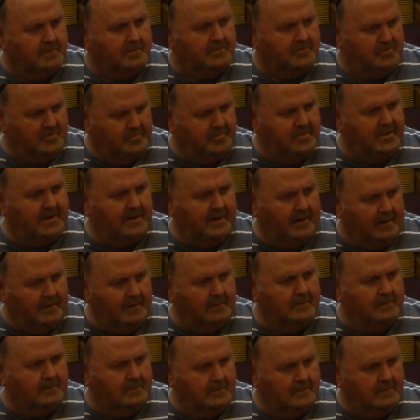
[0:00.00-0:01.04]
you've been there
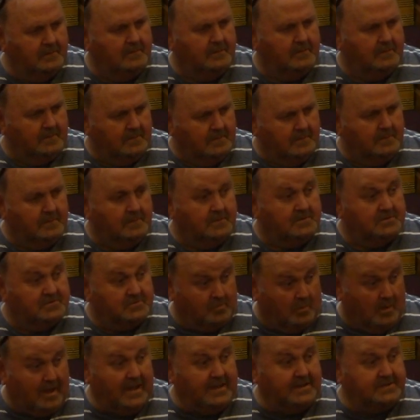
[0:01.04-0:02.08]

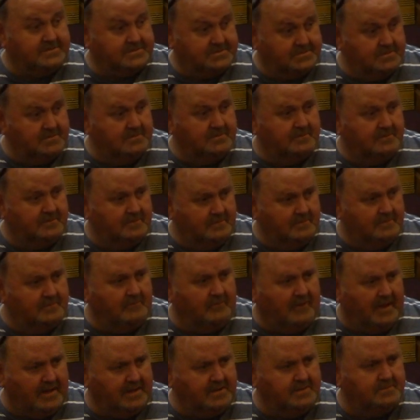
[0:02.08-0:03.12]
twice,
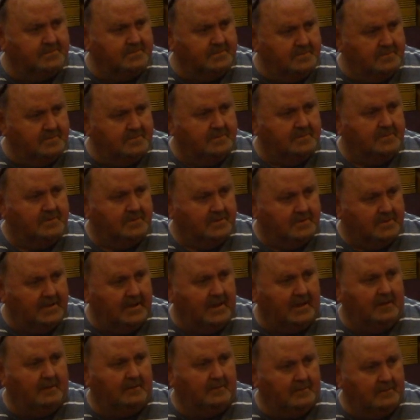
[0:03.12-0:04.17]
right?
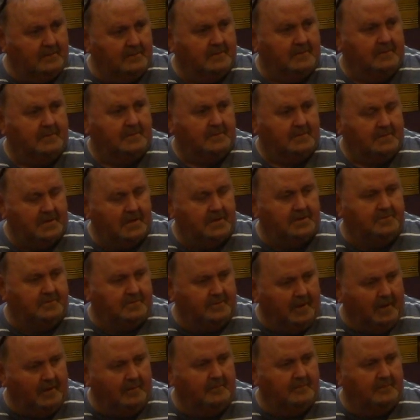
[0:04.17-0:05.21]
Yeah, yeah, you
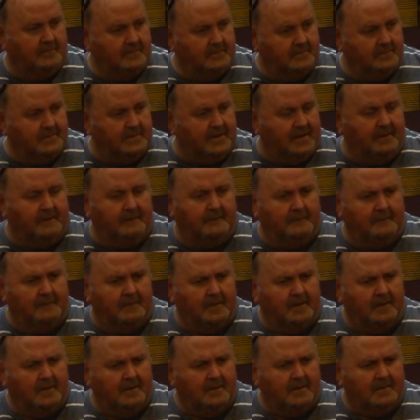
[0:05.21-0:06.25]
know, yeah.
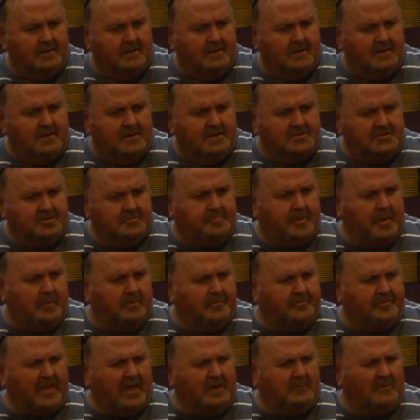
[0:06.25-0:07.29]
See, people
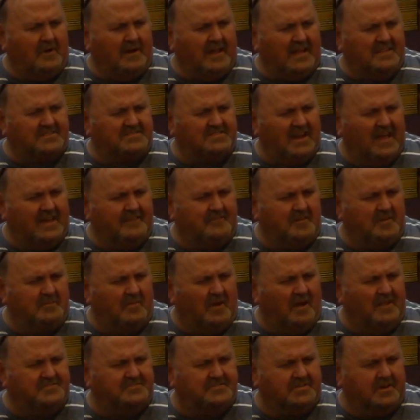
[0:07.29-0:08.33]
think, well, that's 11
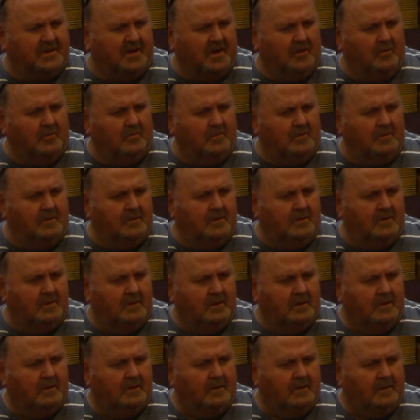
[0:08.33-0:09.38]
months ago.
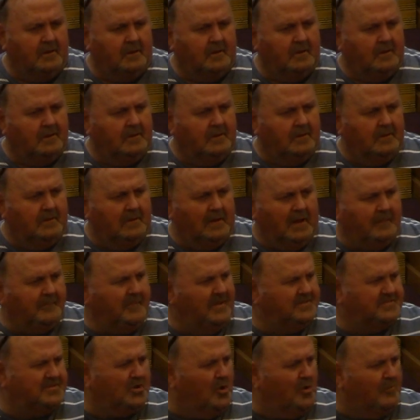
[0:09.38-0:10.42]
I mean,
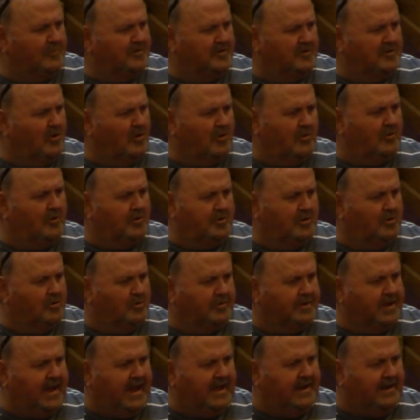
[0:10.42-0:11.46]
it's over, and you're you're
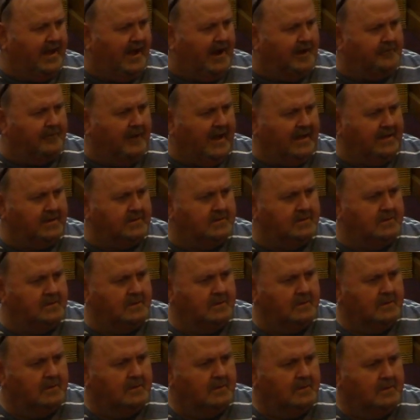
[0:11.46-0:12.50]
okay now, right?
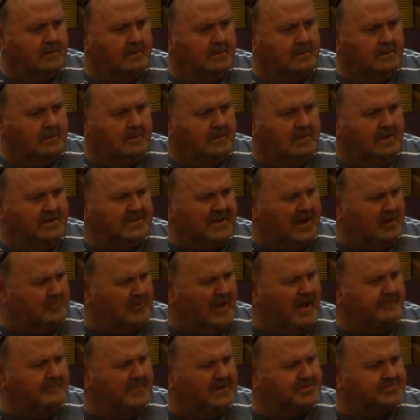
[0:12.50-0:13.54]
Is that
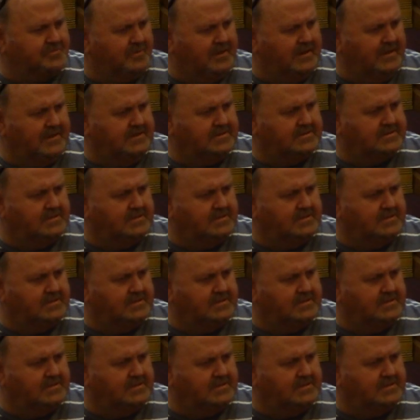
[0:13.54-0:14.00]
right, Miss Renice?